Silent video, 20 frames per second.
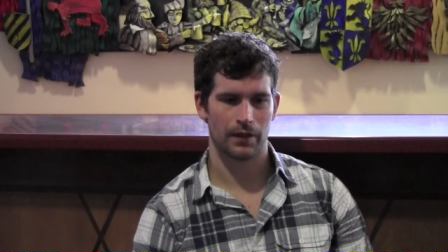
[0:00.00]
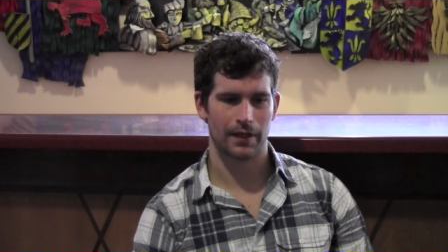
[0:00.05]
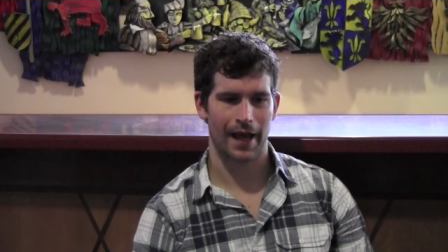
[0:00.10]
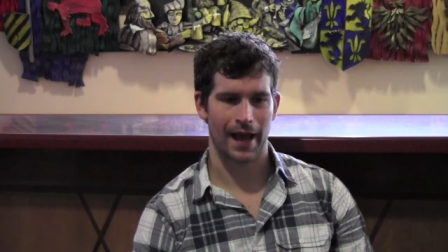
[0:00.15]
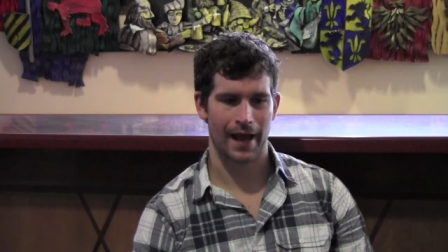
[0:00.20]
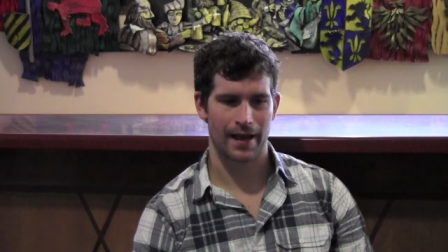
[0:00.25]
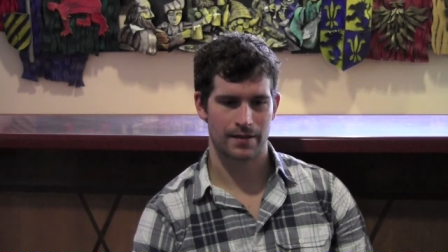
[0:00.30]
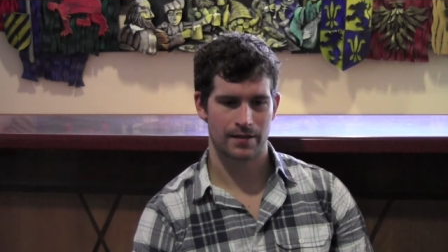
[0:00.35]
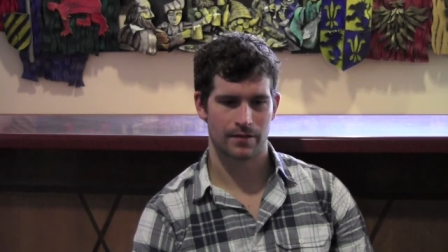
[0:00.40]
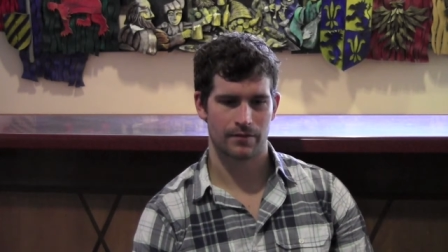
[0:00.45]

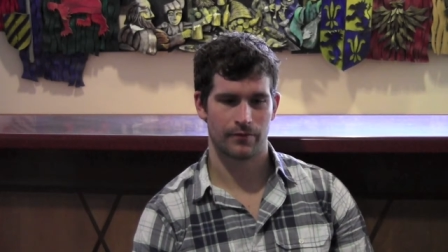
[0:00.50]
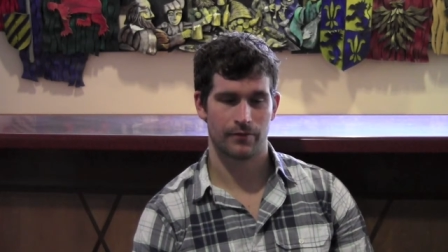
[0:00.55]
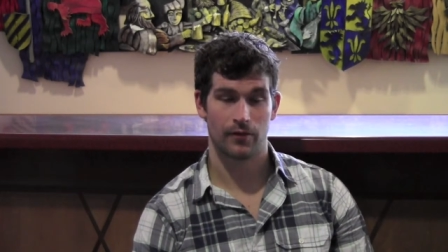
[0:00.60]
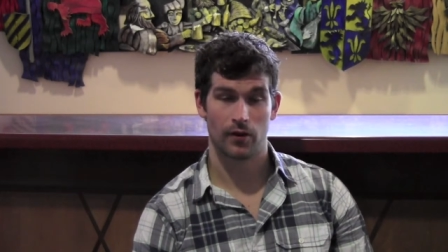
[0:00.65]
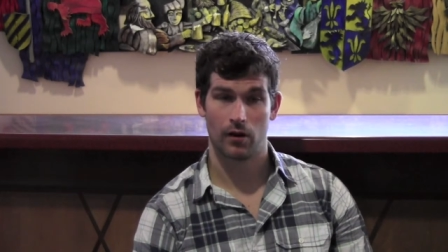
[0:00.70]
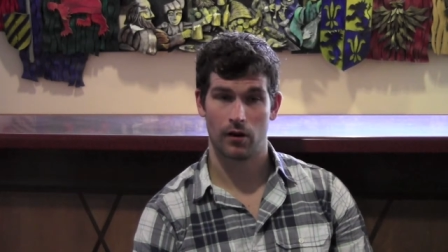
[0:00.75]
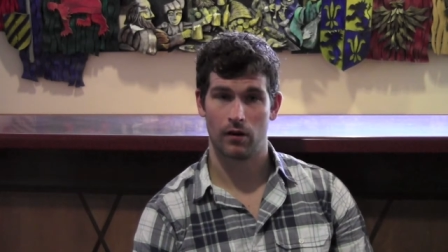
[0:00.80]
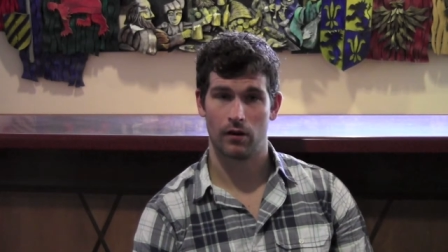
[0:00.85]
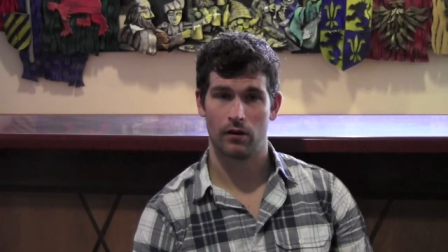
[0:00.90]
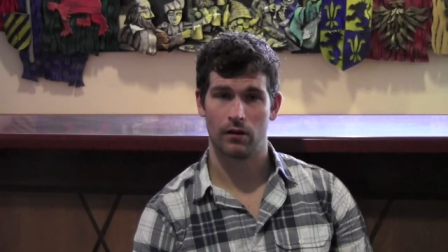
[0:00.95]
last
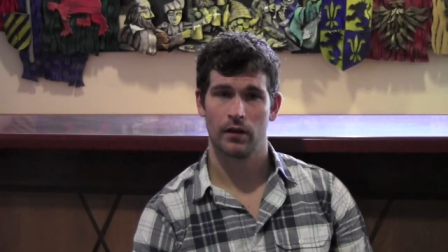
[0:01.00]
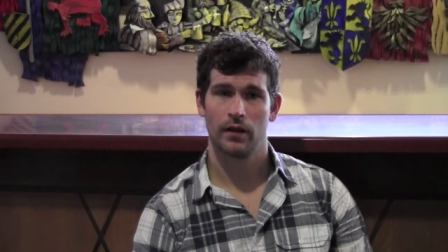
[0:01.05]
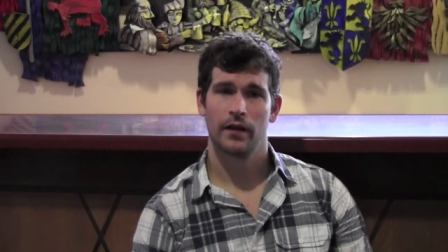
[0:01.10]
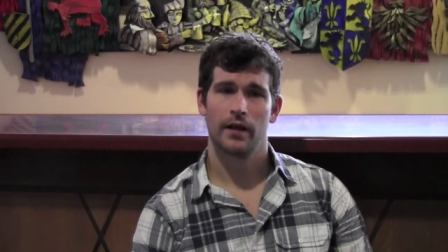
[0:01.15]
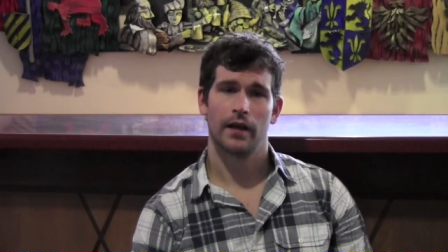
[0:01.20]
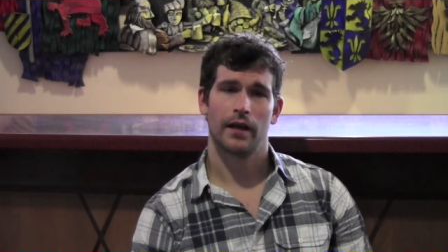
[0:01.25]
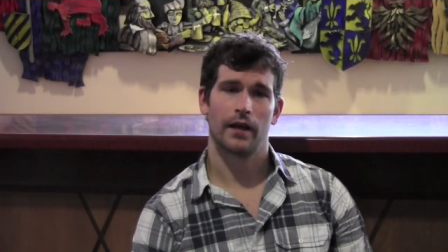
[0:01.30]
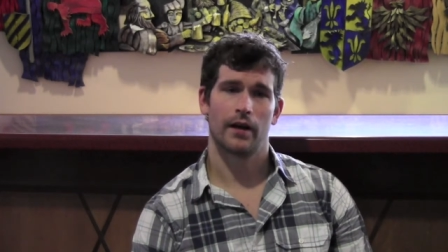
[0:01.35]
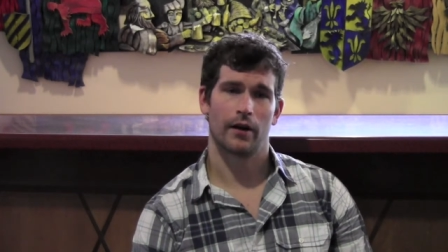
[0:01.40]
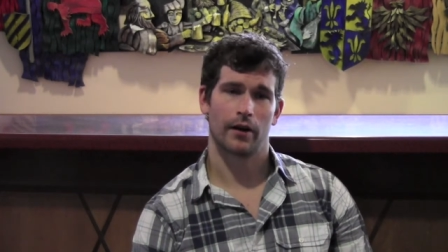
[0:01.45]
fall
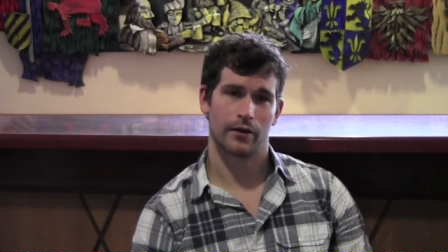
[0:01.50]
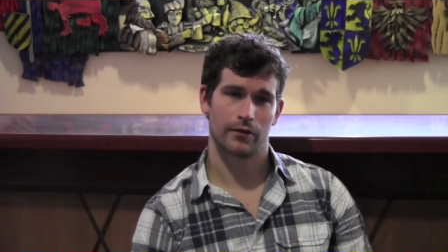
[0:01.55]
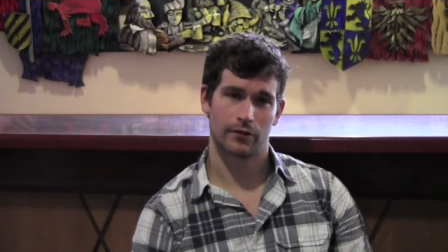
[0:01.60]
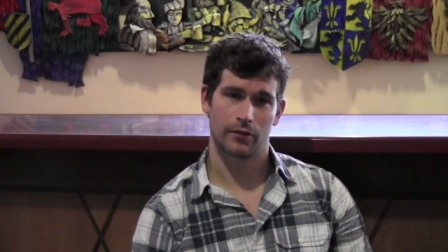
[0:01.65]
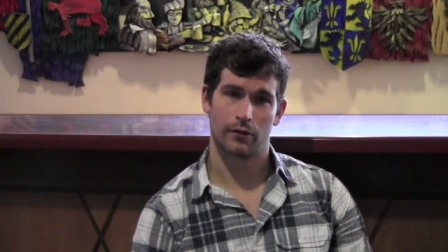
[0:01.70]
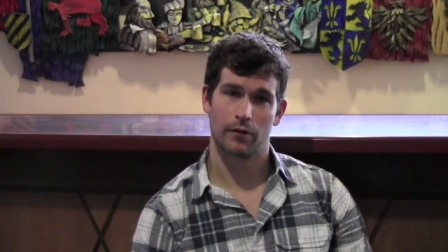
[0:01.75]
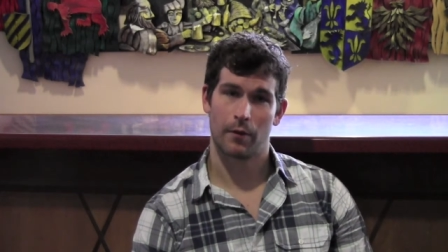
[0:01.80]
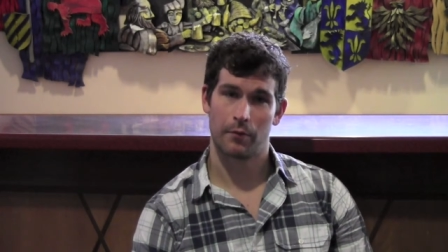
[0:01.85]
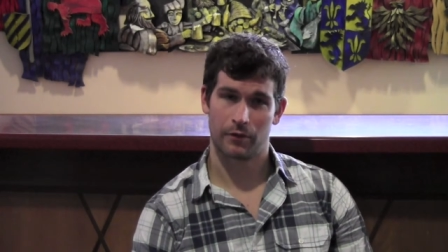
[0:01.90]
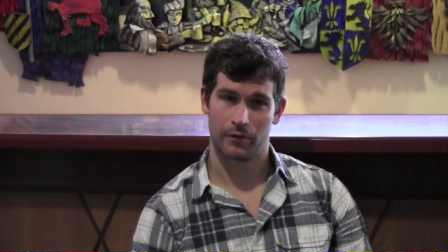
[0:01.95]
at
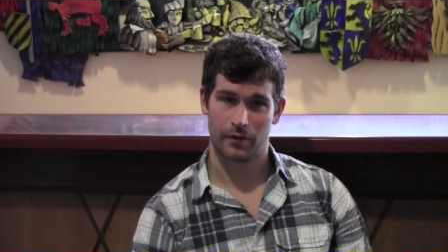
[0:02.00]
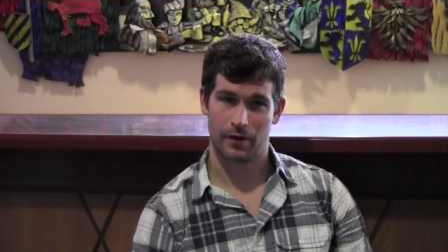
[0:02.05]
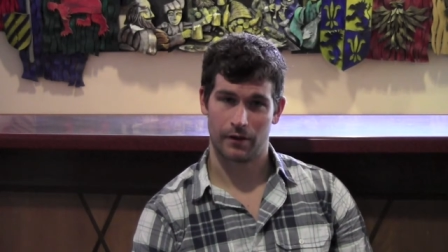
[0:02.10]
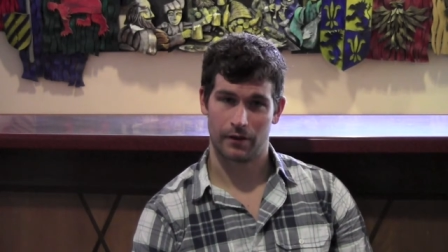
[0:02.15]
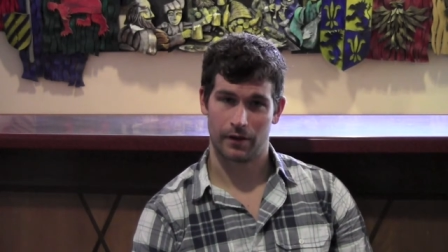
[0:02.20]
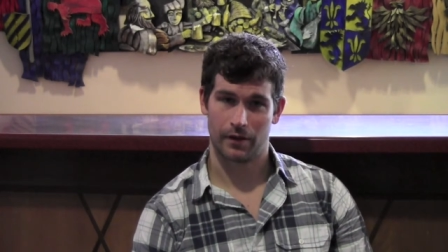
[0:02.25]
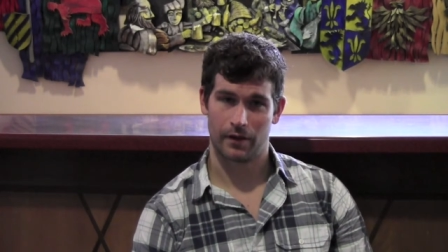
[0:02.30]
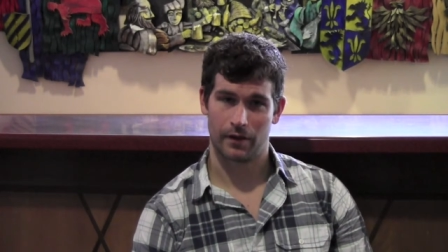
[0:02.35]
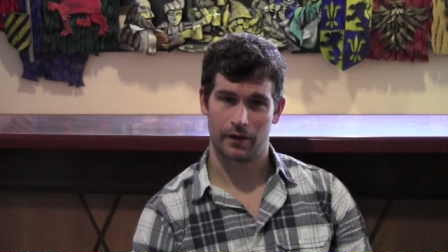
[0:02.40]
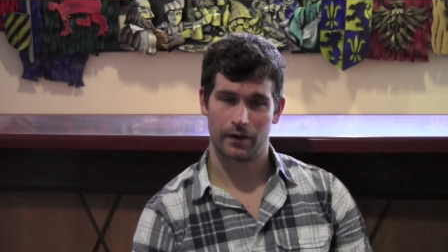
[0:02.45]
Arkansas Repertory
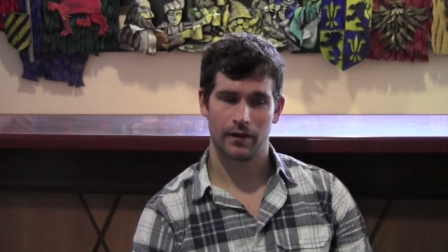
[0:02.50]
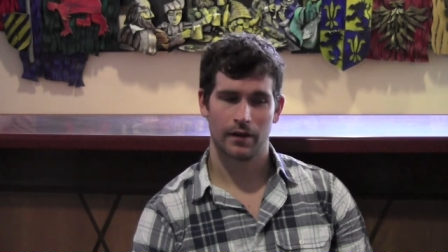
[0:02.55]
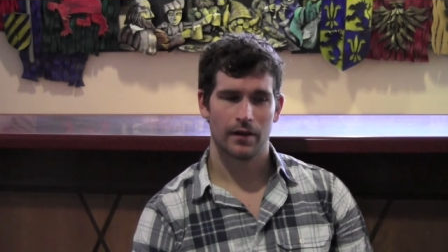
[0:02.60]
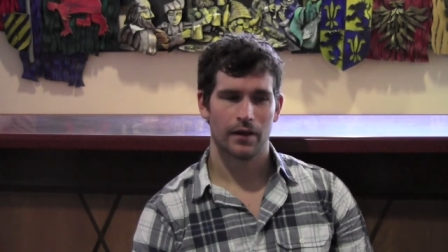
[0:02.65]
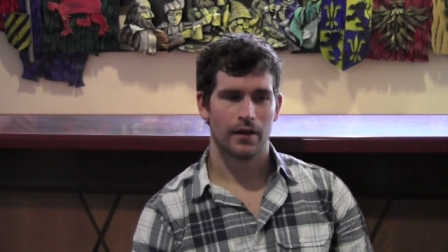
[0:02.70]
Theater.